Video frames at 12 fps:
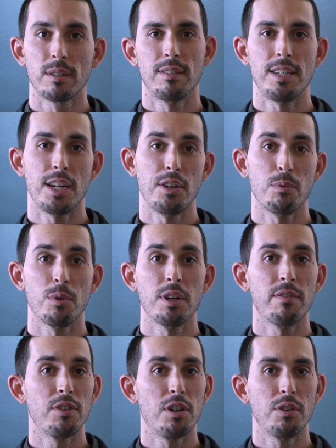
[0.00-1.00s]
Now don't worry
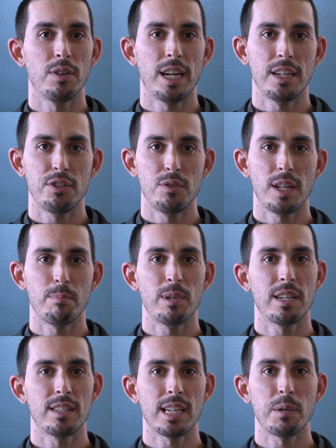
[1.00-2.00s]
if you don't know how to do that
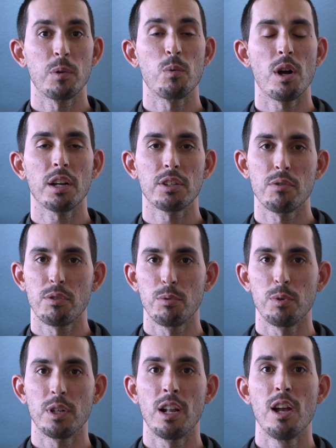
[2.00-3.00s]
because I will walk you
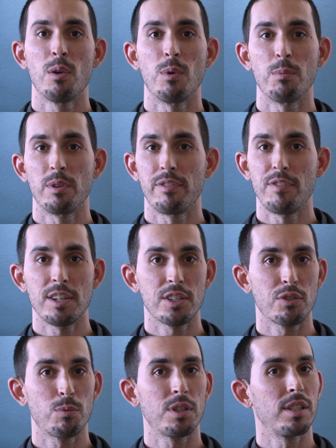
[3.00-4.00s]
through it when we're
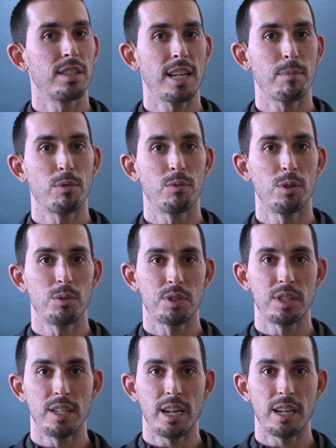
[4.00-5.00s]
finished with this sample roast
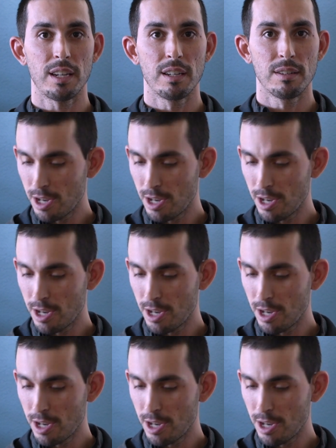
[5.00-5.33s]
today.